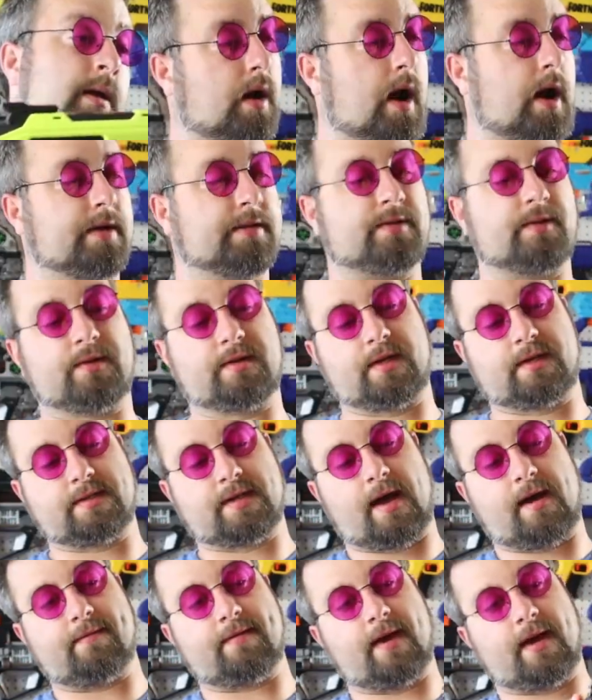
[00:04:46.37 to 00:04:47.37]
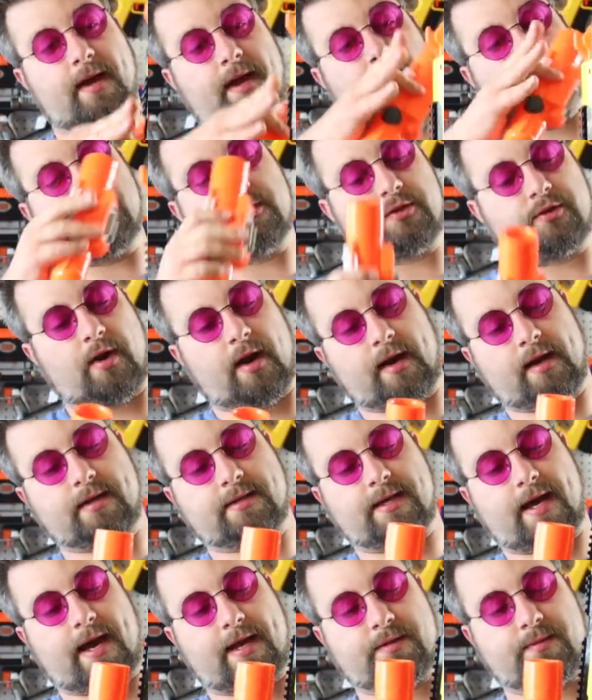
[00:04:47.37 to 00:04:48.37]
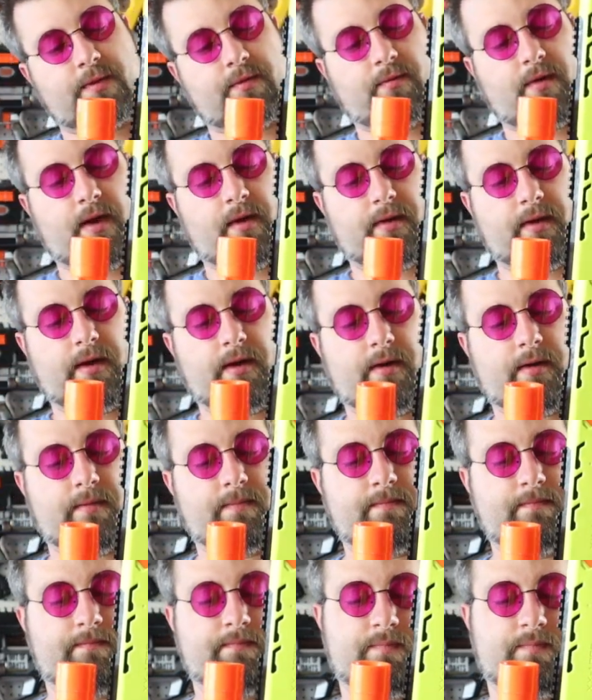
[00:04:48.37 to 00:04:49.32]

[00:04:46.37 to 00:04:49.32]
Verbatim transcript: All right, so it does have a N-Strike attachment rail here.